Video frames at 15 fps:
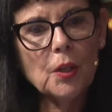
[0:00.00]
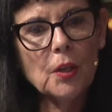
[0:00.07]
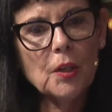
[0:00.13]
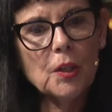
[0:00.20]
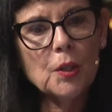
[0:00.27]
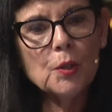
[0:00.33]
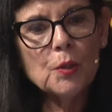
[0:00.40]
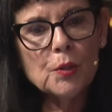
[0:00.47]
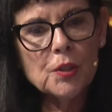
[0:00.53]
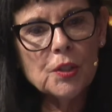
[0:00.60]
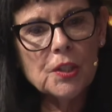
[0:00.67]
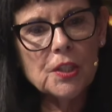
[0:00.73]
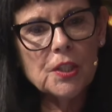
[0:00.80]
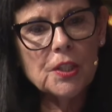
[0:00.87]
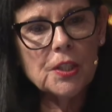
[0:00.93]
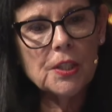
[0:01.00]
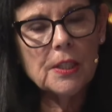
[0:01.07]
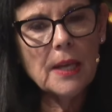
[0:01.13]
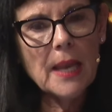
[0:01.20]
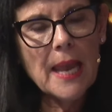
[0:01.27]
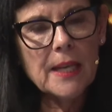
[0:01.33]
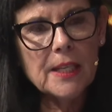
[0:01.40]
you
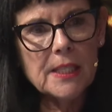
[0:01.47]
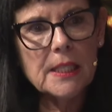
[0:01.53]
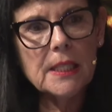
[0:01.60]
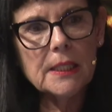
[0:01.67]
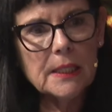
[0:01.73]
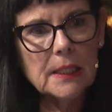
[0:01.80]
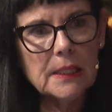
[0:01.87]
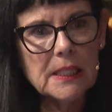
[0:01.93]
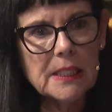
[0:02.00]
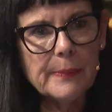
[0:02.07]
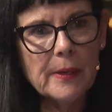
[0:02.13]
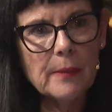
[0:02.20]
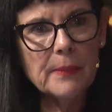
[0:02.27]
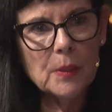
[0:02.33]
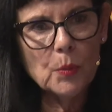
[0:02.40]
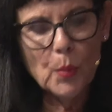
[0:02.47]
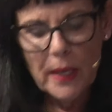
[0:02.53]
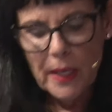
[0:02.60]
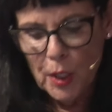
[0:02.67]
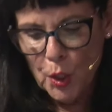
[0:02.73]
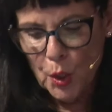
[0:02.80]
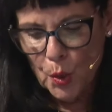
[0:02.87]
did a little experiment
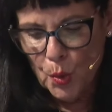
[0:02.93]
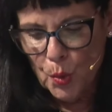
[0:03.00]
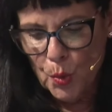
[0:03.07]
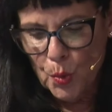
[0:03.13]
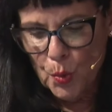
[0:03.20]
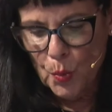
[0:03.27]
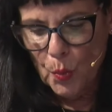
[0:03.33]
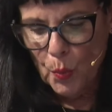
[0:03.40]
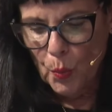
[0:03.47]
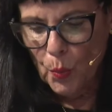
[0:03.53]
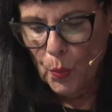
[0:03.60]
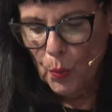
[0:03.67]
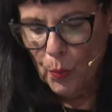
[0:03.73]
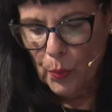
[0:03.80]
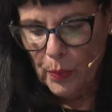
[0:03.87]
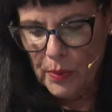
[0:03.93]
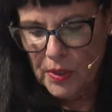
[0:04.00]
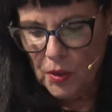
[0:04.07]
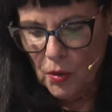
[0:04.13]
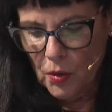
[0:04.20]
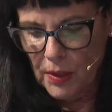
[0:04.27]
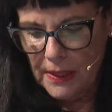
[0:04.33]
where was
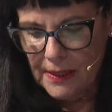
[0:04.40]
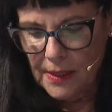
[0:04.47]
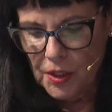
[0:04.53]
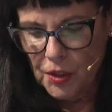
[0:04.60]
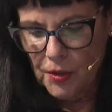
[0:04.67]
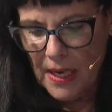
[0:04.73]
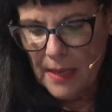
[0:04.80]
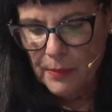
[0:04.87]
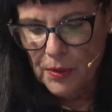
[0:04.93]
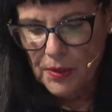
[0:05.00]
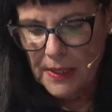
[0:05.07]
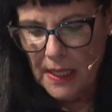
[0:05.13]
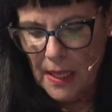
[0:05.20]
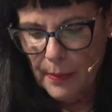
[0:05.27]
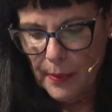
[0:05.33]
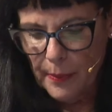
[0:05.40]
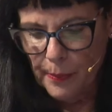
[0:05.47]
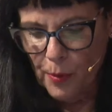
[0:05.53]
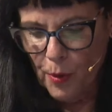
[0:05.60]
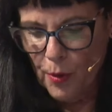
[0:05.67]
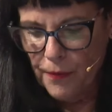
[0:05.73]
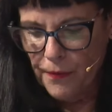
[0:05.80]
it on Instagram, you set up a
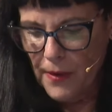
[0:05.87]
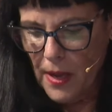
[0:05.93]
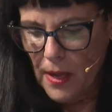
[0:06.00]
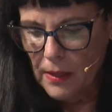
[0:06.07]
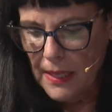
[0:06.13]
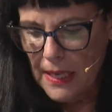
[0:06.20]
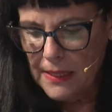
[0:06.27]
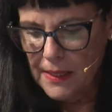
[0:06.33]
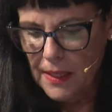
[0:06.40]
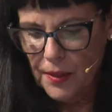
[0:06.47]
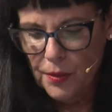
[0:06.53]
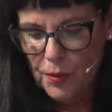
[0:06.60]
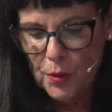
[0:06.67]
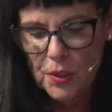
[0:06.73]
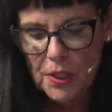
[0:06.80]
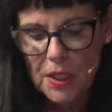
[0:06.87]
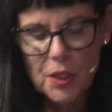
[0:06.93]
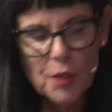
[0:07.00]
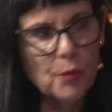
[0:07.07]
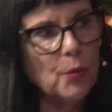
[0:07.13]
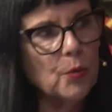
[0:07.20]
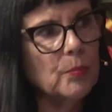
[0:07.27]
profile as a
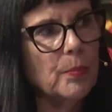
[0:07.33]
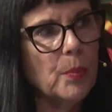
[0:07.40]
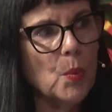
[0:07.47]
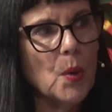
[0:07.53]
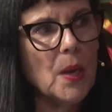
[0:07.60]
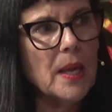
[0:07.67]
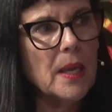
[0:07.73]
13-year-old boy?